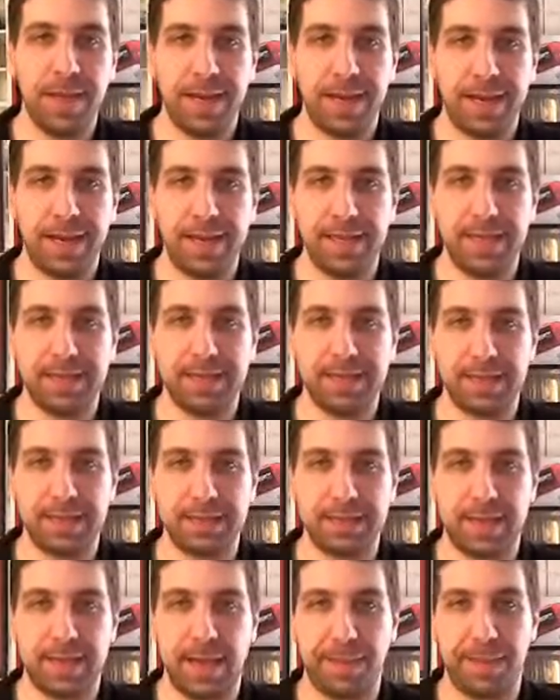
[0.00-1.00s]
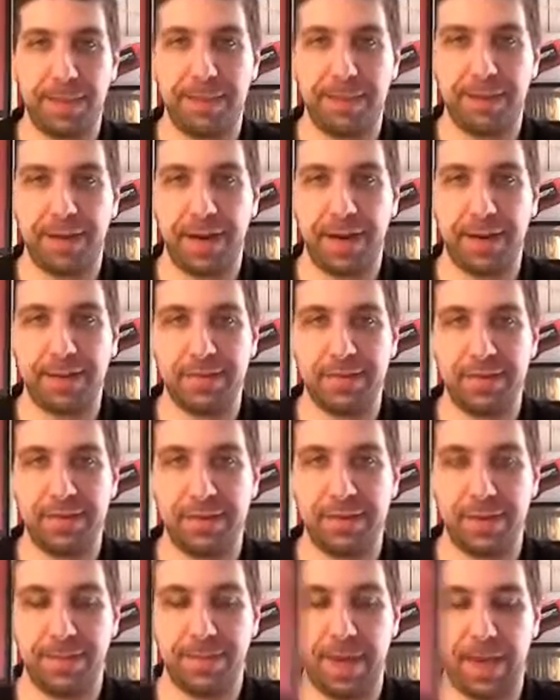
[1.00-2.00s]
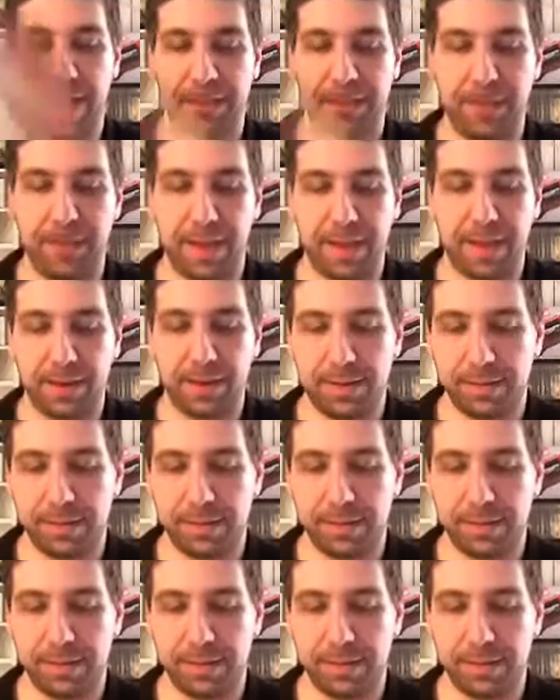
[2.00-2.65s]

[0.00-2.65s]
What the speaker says: an 86 copyright of Junior Pac-Man,